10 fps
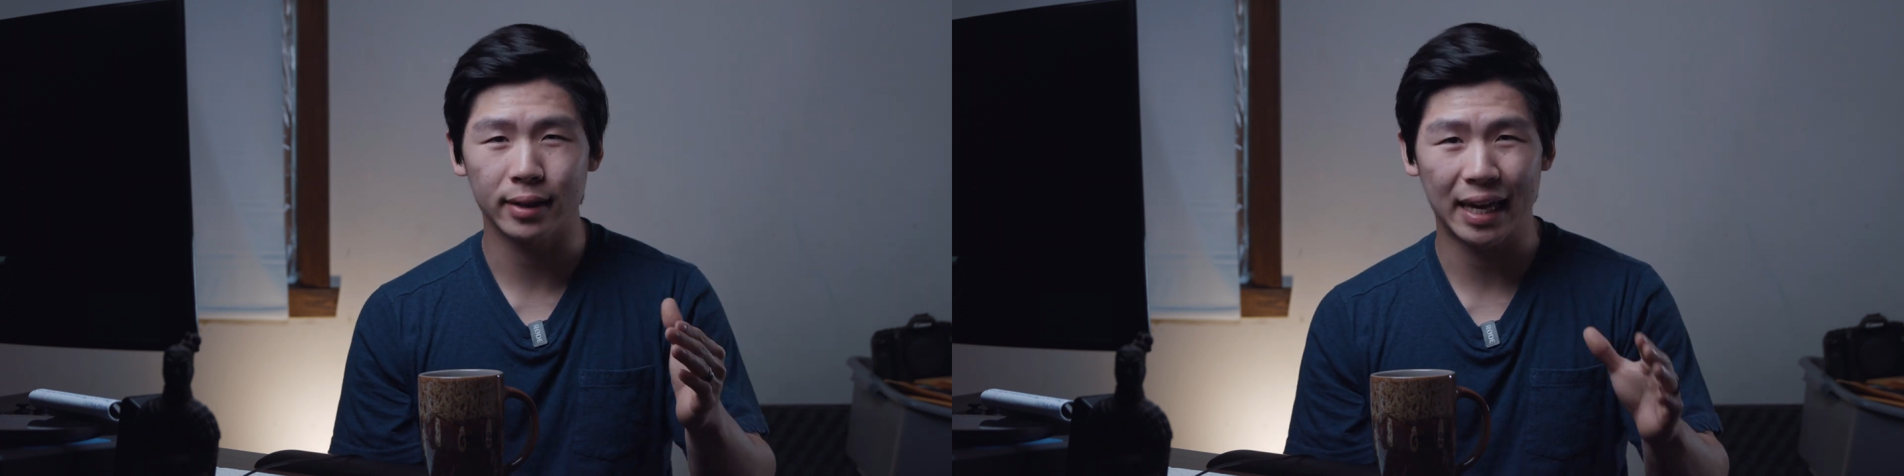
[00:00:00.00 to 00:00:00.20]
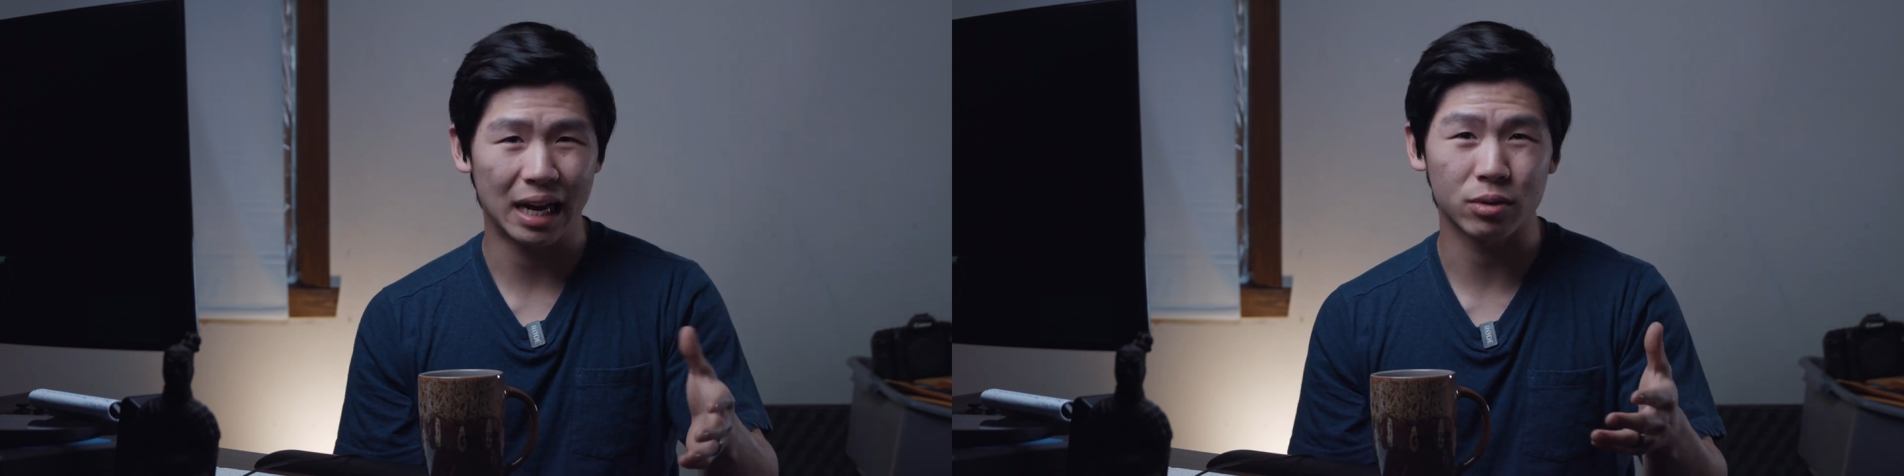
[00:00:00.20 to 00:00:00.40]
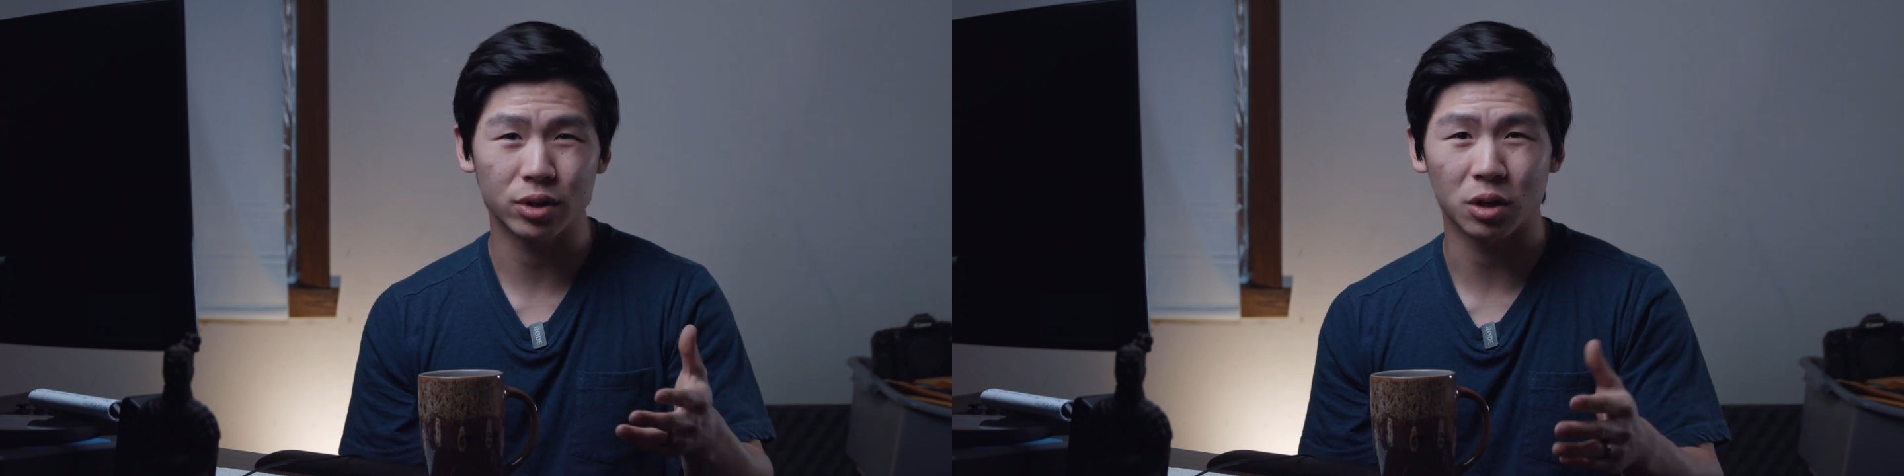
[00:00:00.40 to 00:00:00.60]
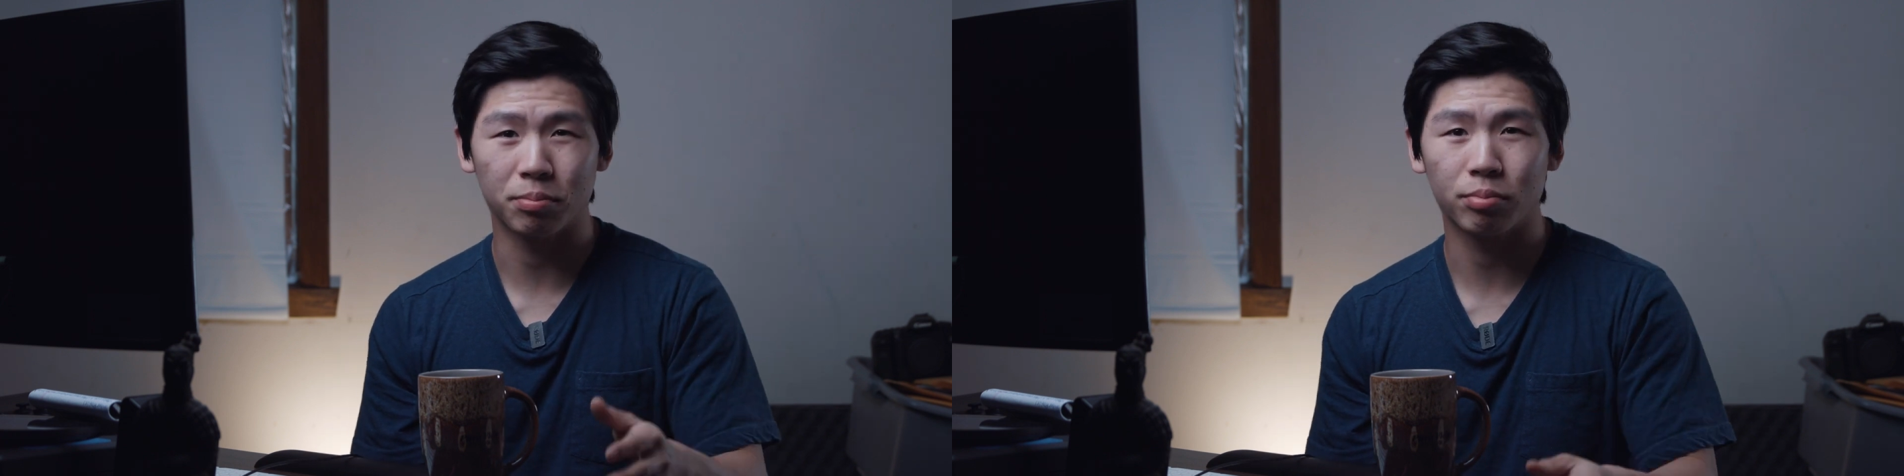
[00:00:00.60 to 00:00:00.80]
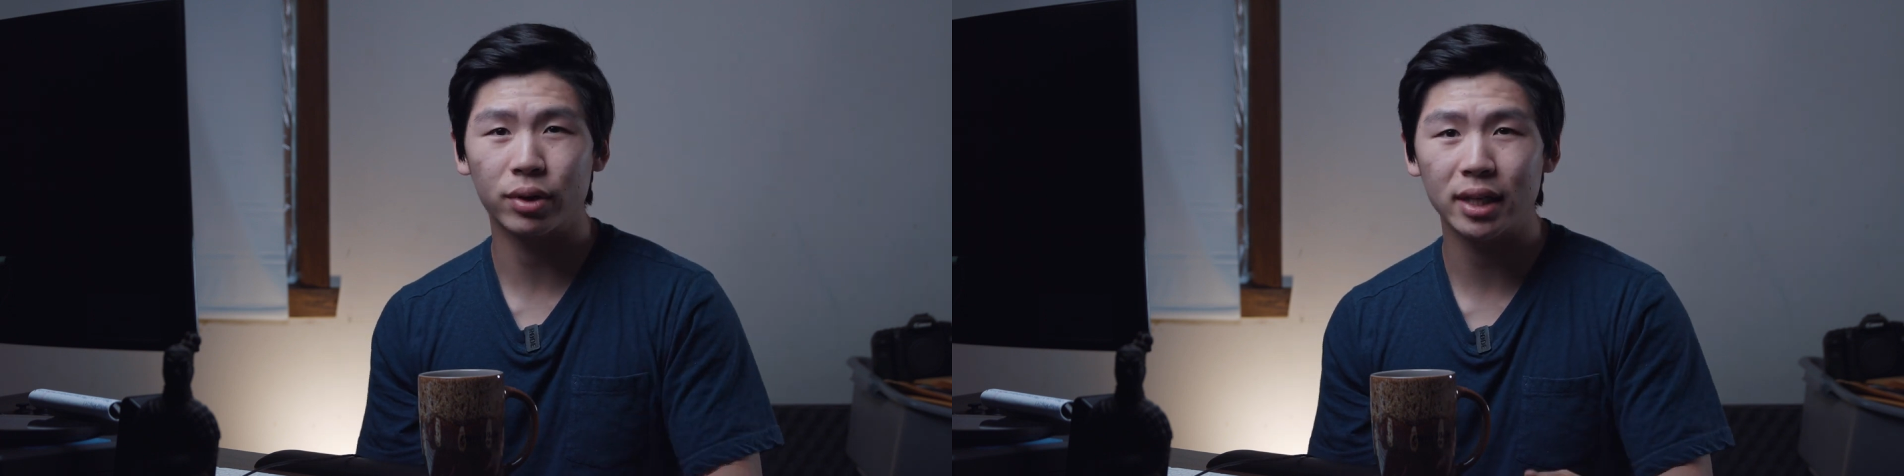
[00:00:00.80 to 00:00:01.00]
cameras are
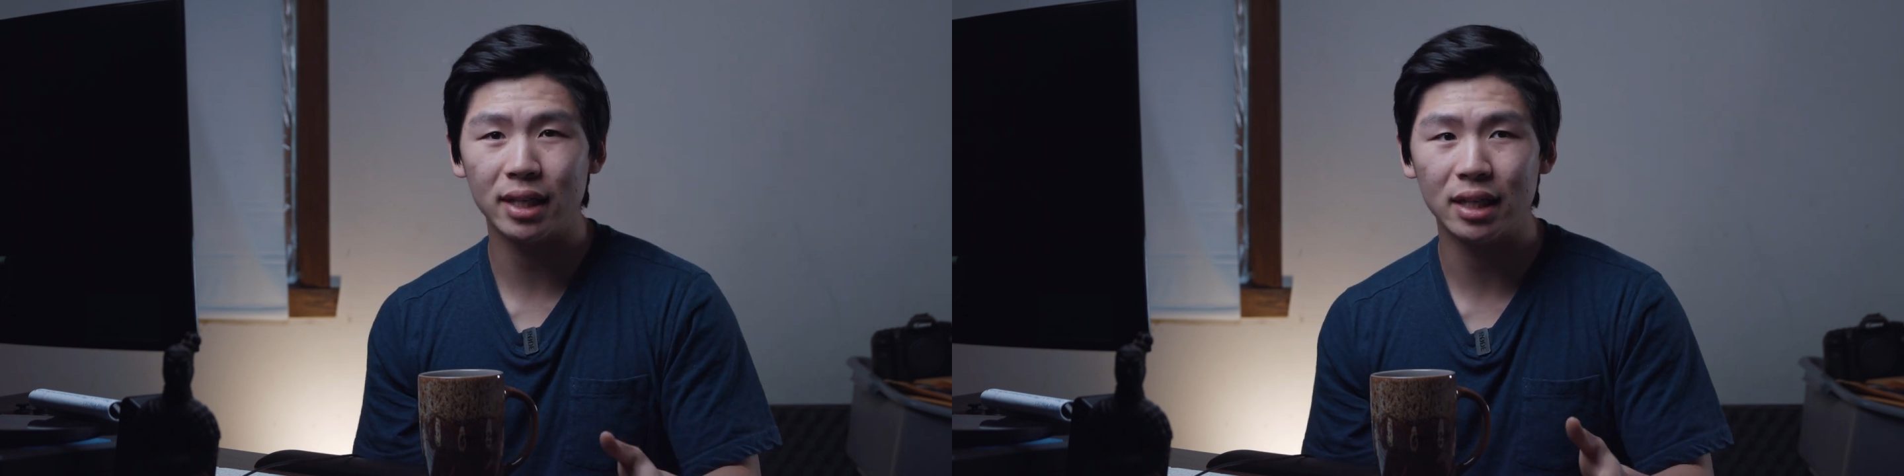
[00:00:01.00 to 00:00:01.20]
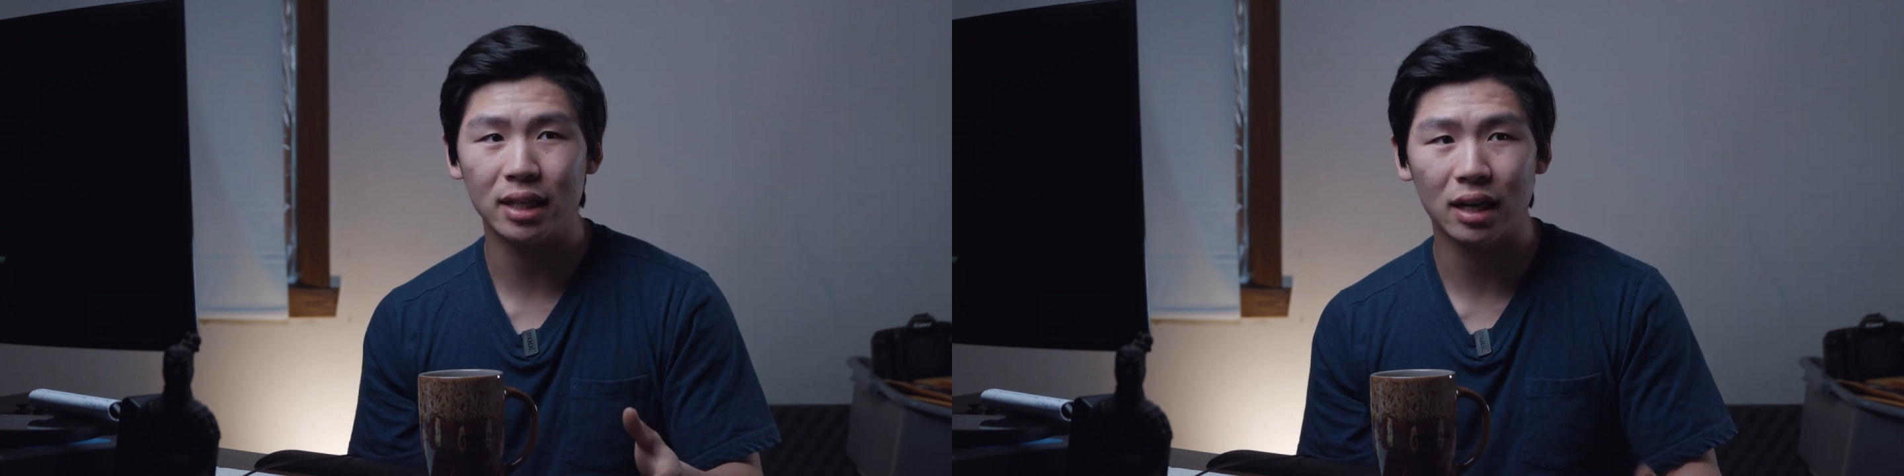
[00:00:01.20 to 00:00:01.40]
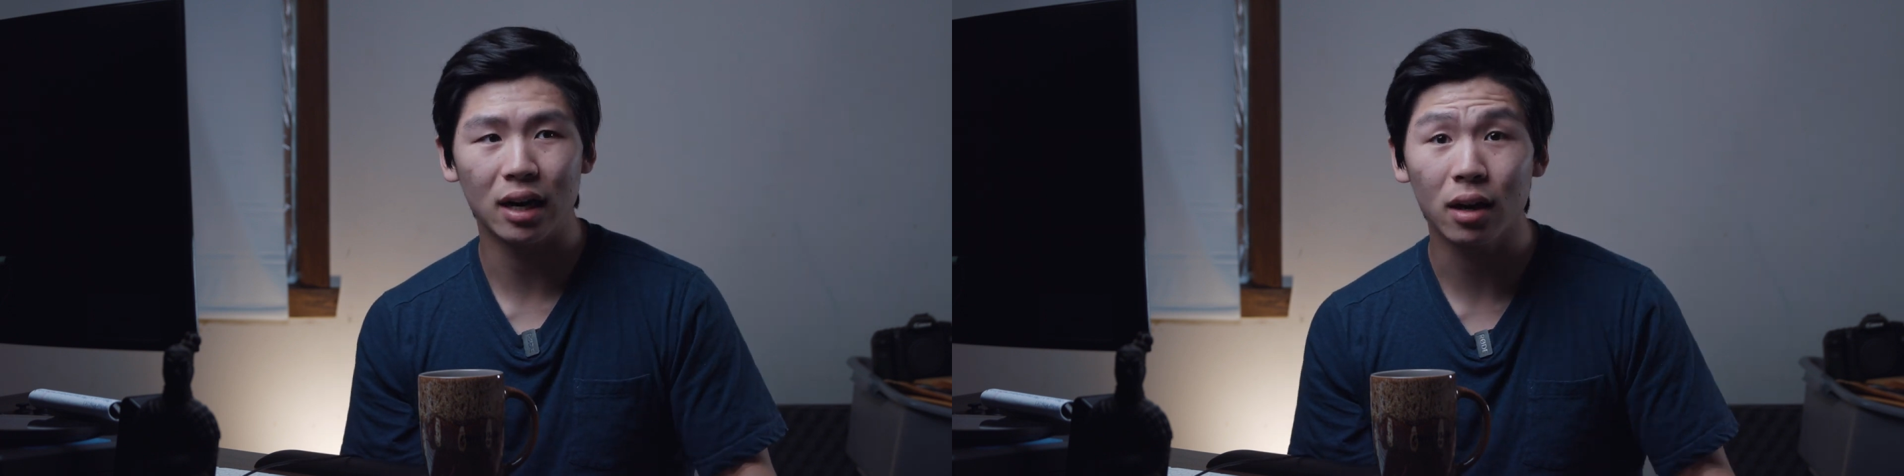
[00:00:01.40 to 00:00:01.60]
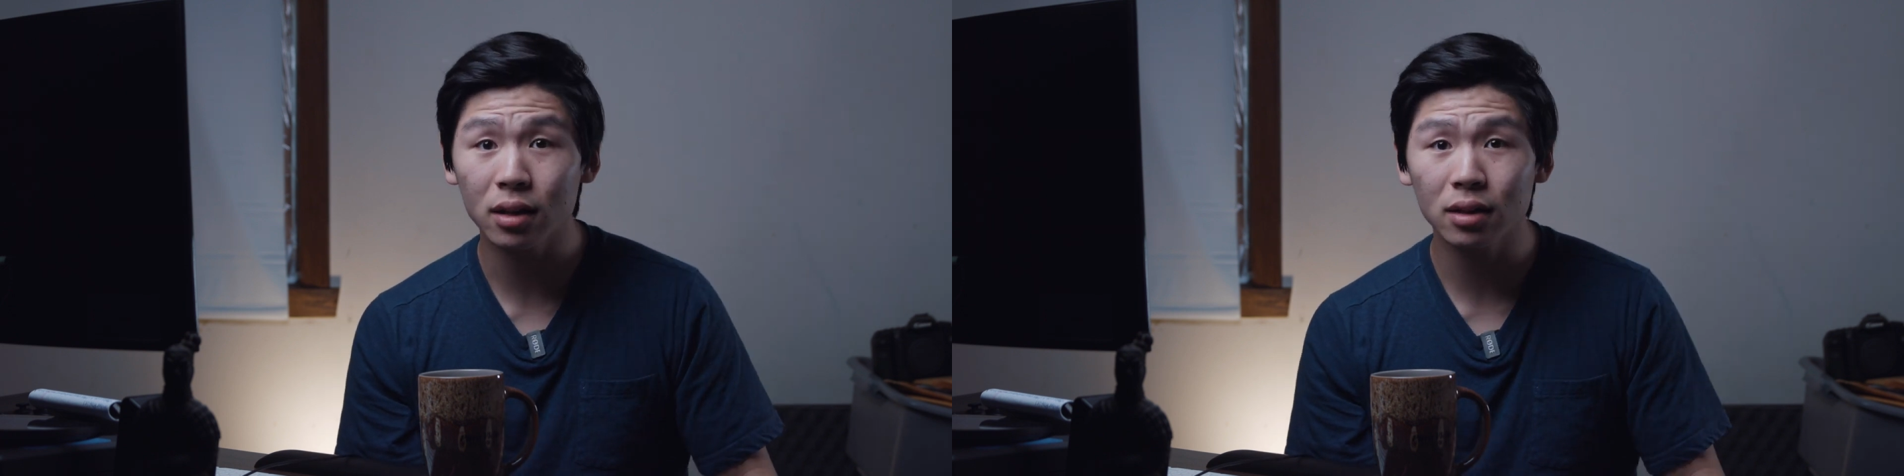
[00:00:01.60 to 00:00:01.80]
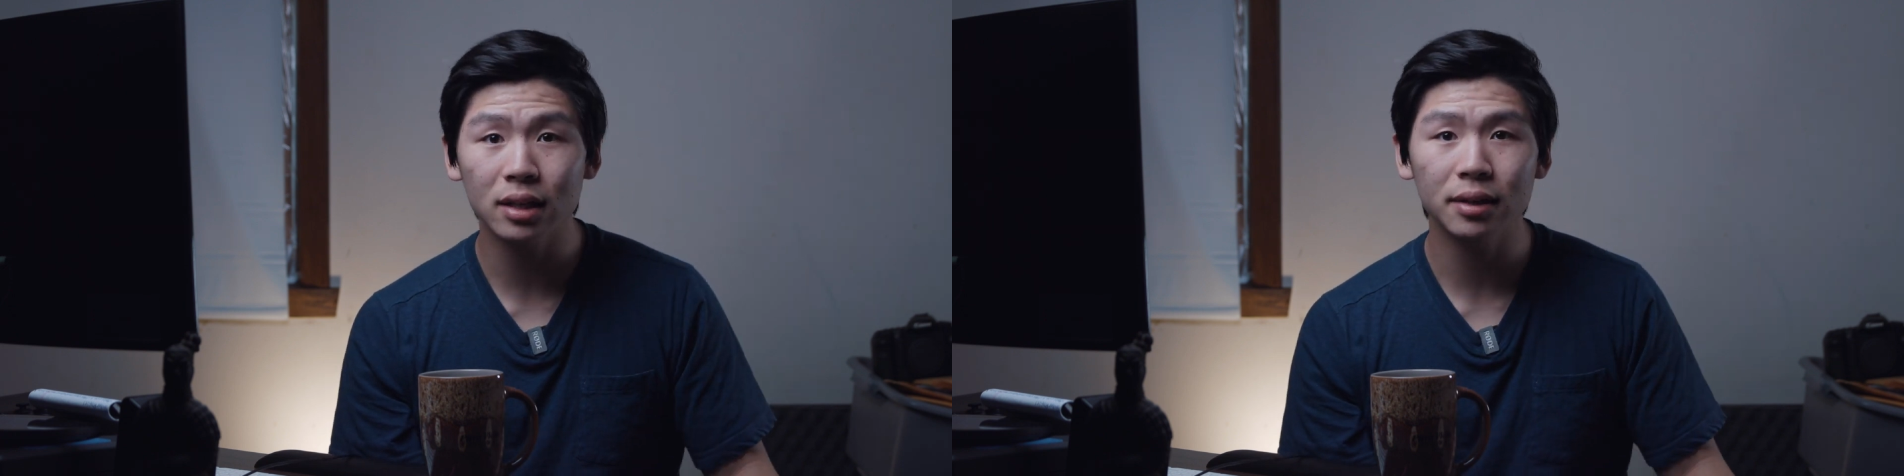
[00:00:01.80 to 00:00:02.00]
pretty
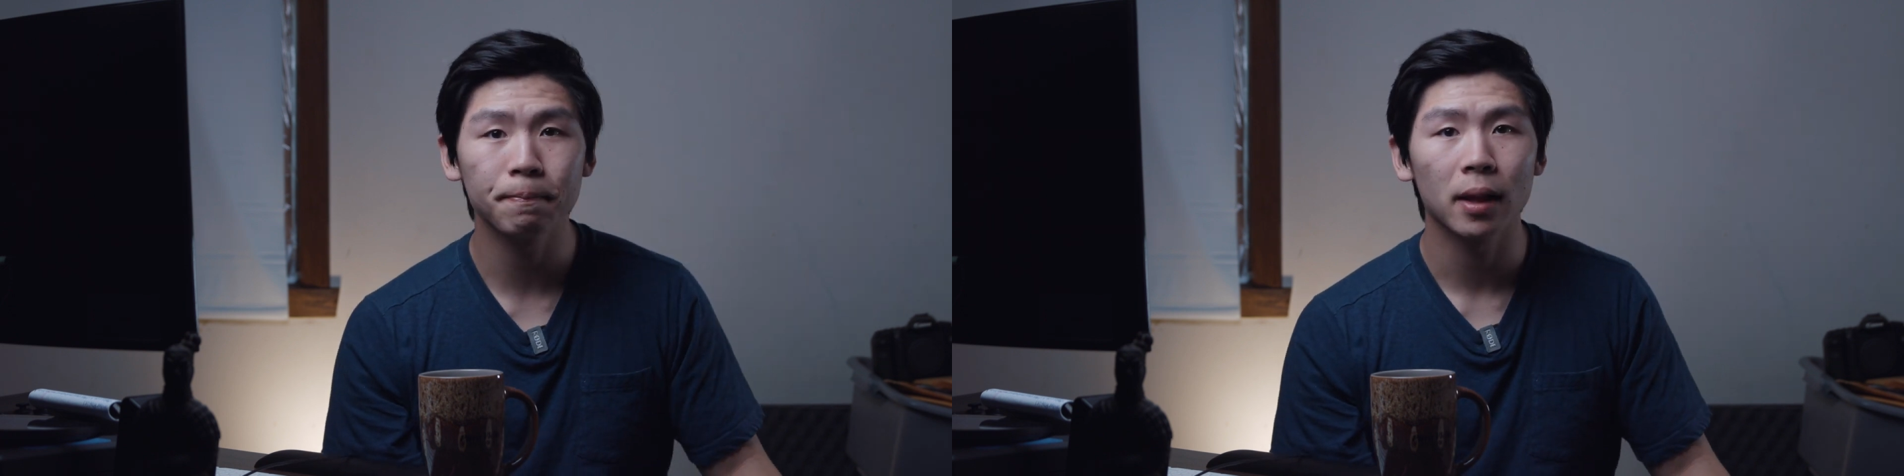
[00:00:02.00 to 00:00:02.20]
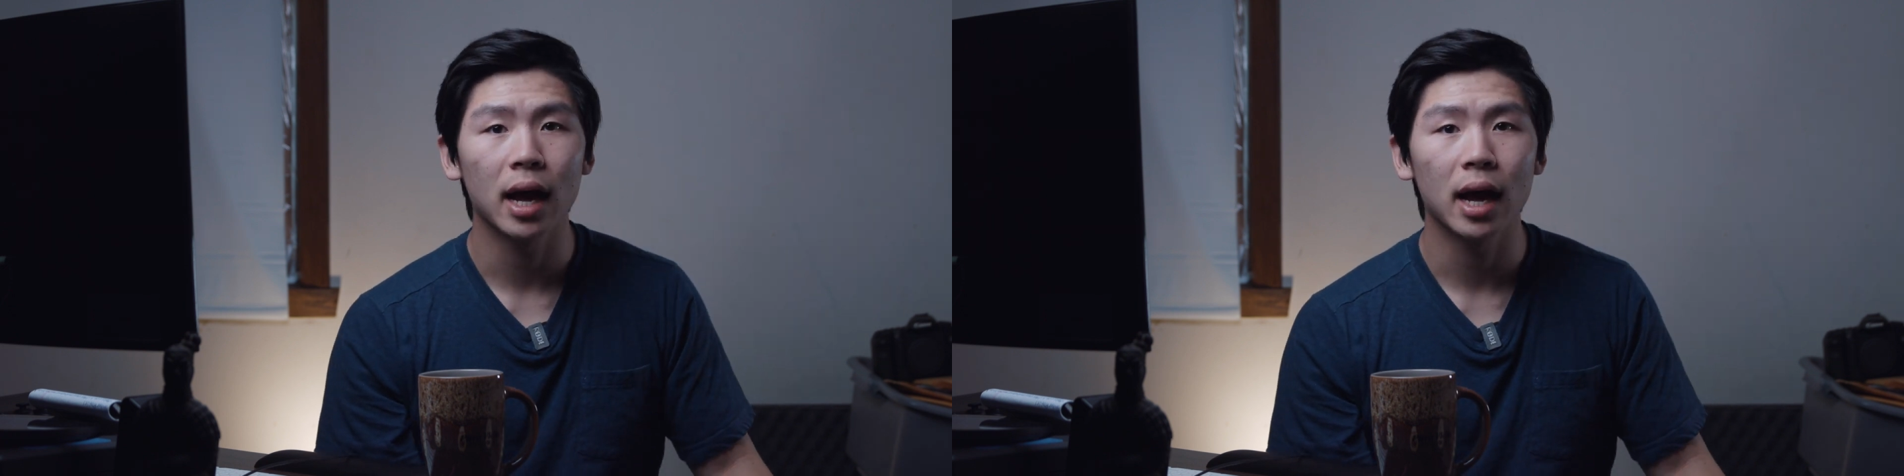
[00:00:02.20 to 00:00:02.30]
ugly.